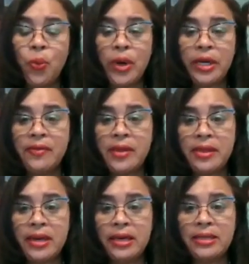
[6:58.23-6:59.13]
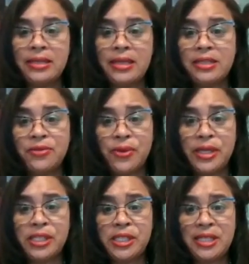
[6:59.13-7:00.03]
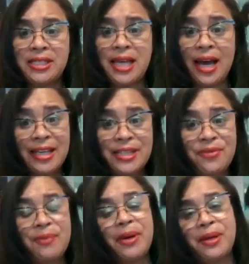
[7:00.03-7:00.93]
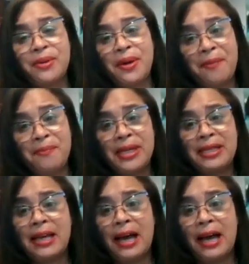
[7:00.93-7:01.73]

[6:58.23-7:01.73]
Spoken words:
One of the things that differentiates us from other companies,